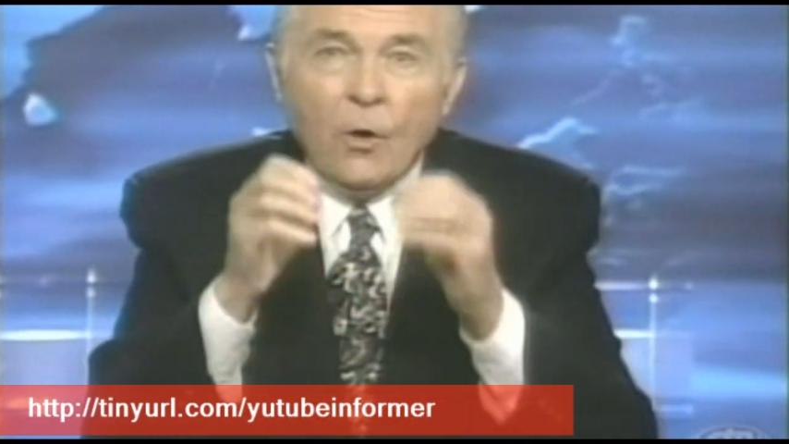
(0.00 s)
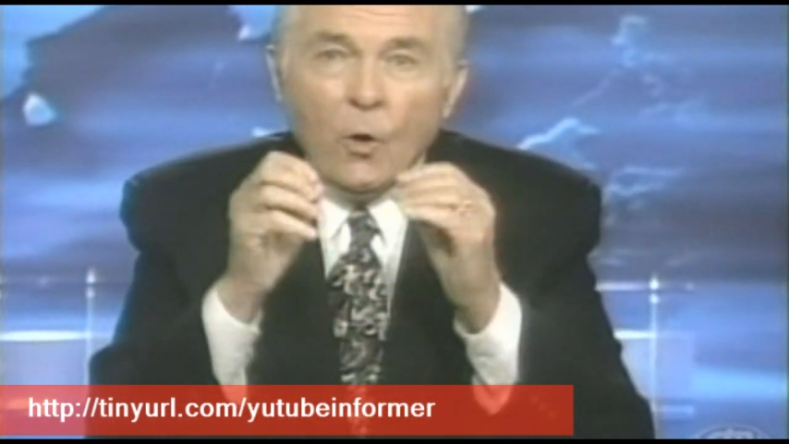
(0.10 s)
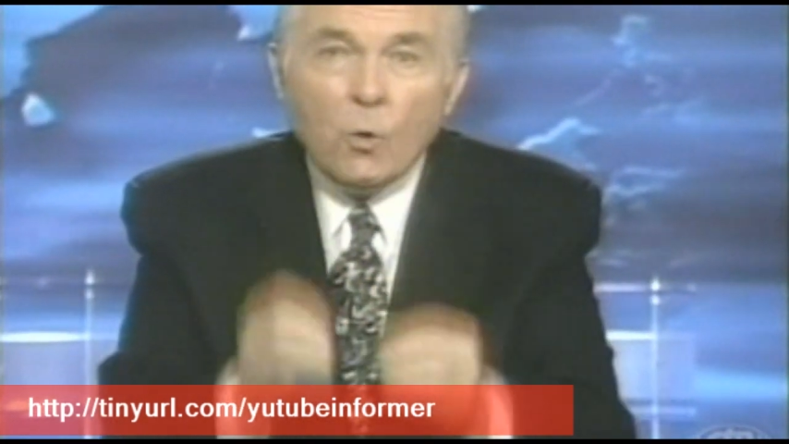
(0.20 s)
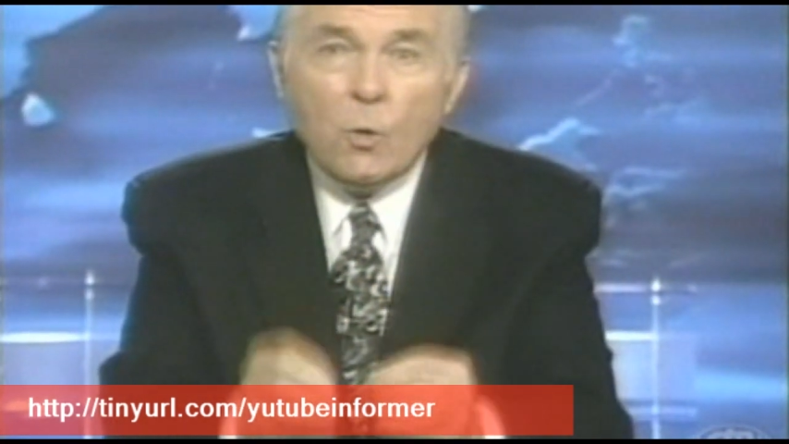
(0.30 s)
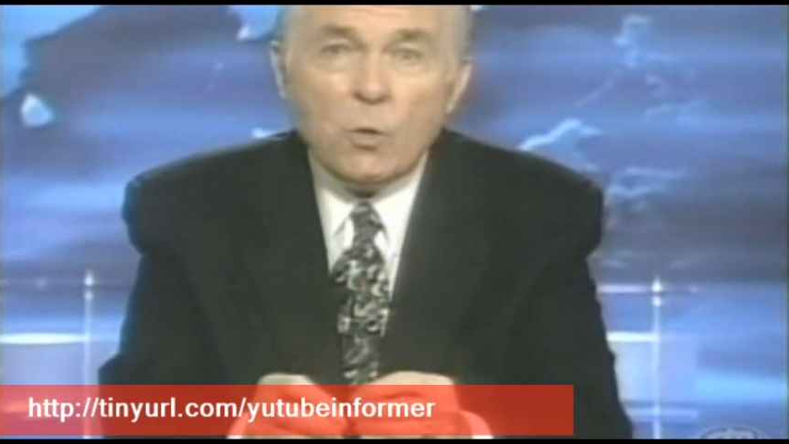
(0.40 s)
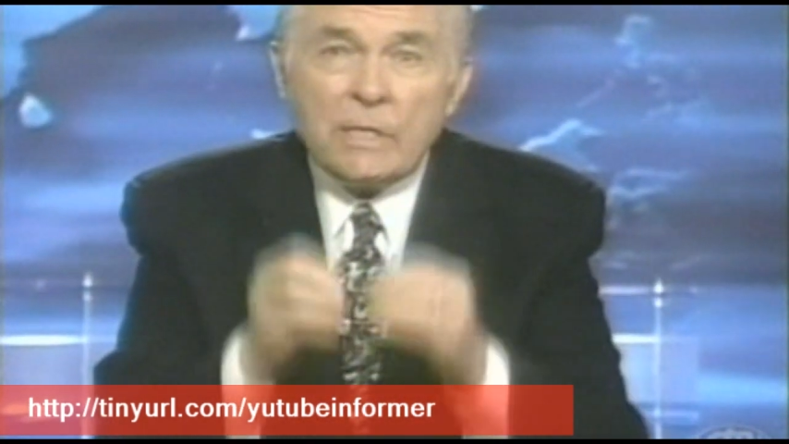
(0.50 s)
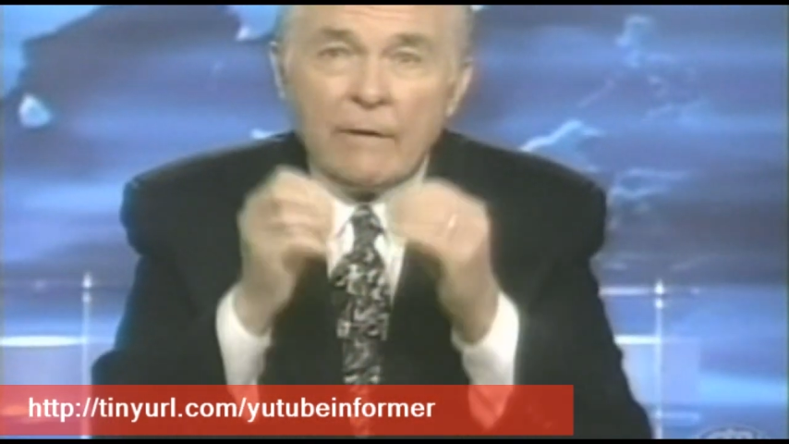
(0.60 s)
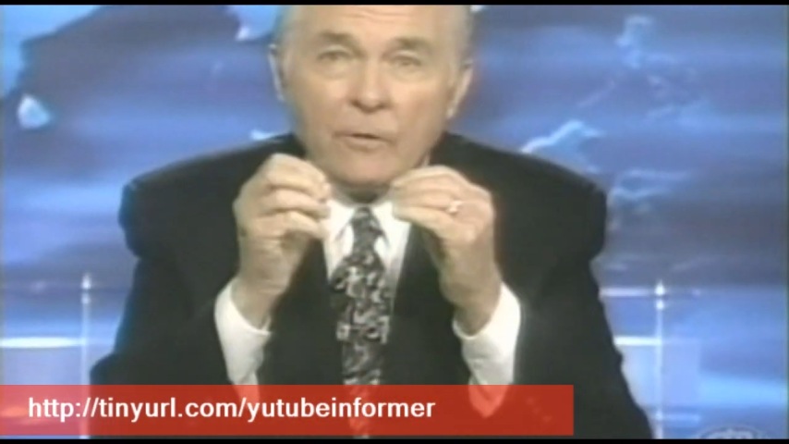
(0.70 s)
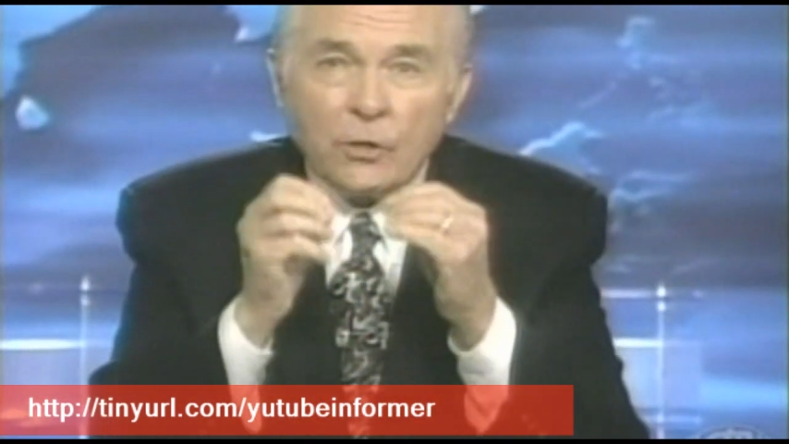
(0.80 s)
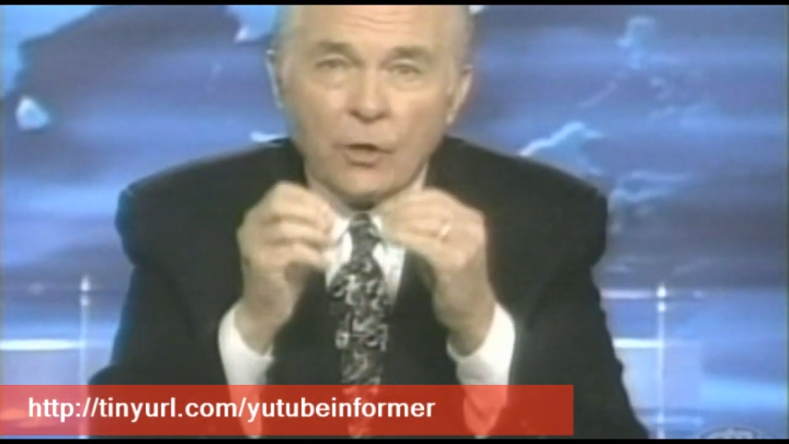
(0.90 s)

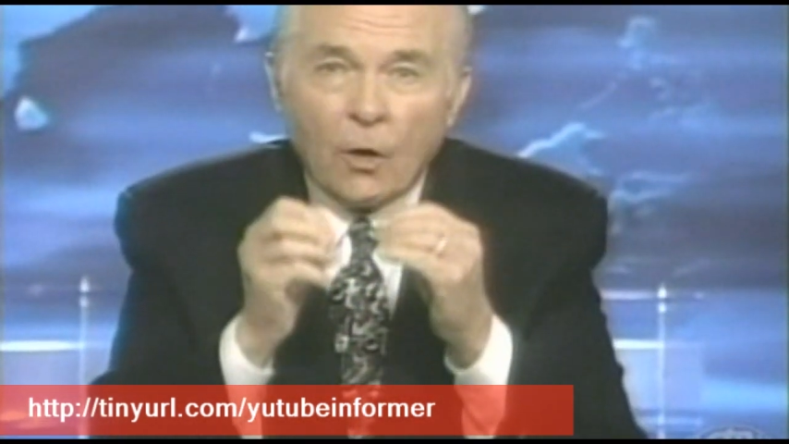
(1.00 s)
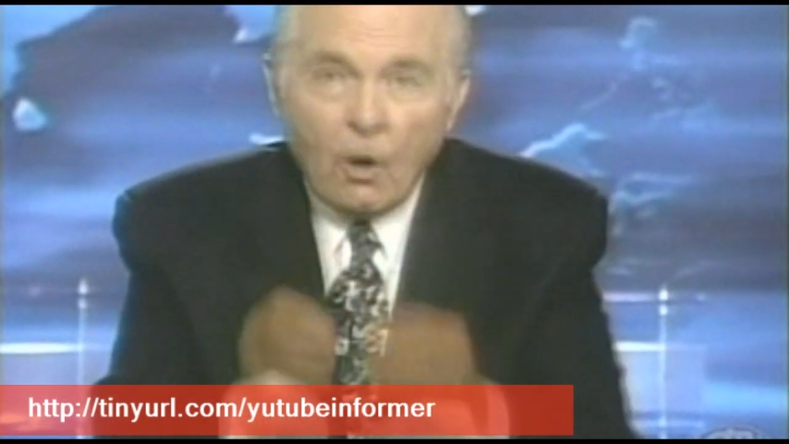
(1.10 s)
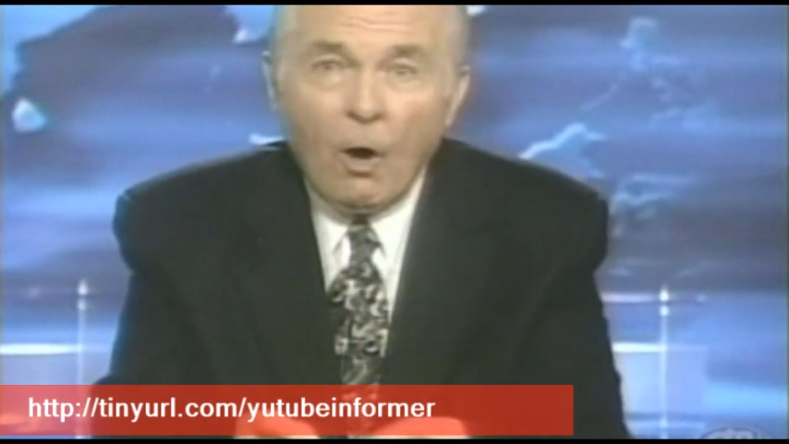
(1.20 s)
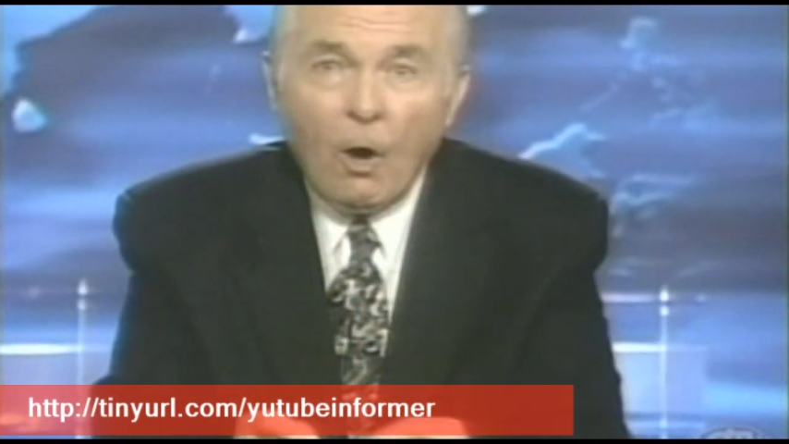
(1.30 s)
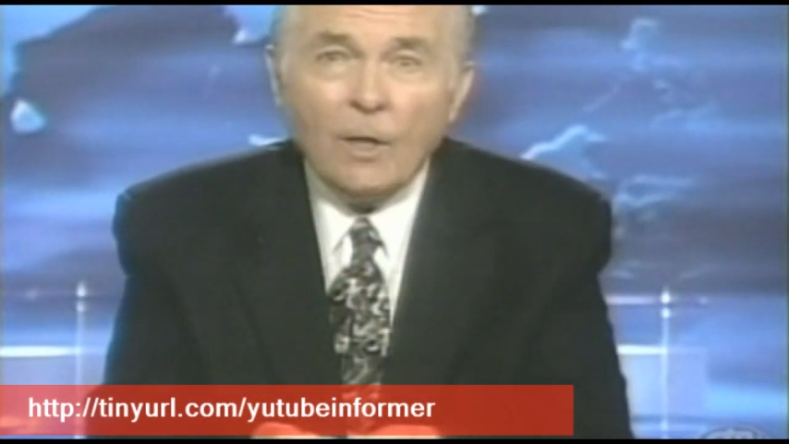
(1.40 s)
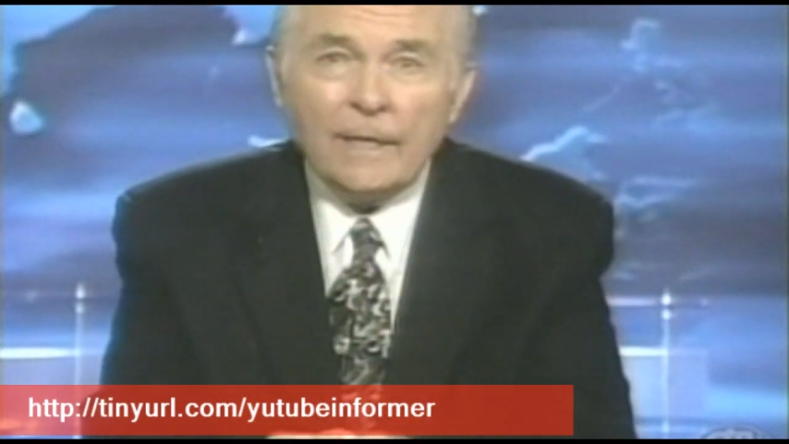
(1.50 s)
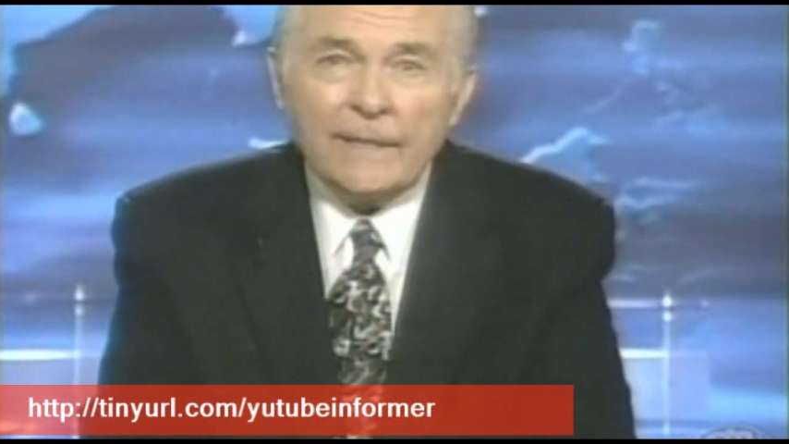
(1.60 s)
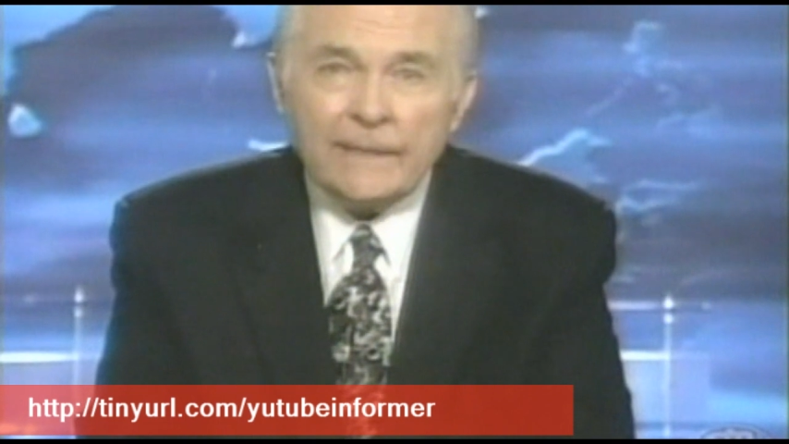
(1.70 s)
Whosoever shall call on the